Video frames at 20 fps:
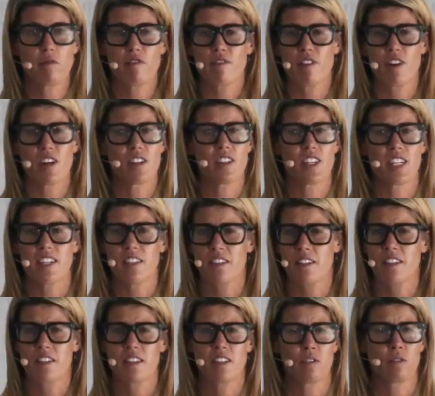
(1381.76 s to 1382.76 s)
some of our ideas
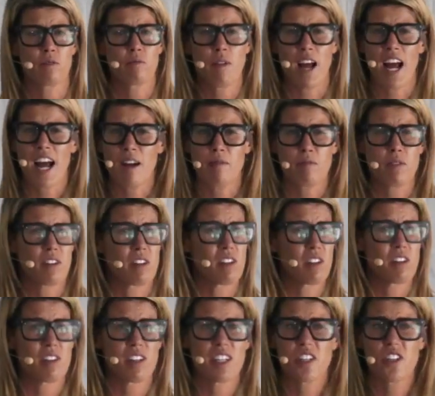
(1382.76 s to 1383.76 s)
are still
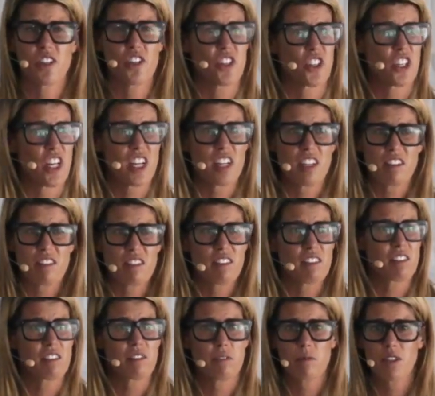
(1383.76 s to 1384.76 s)
absolutely shit,
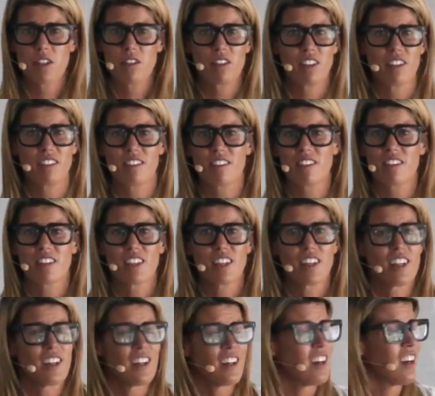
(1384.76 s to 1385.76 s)
to be honest.
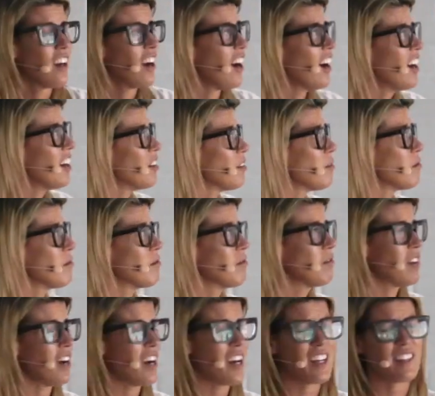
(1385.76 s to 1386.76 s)

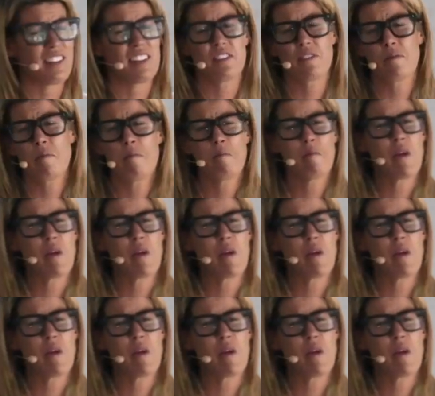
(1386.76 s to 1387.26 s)
I had this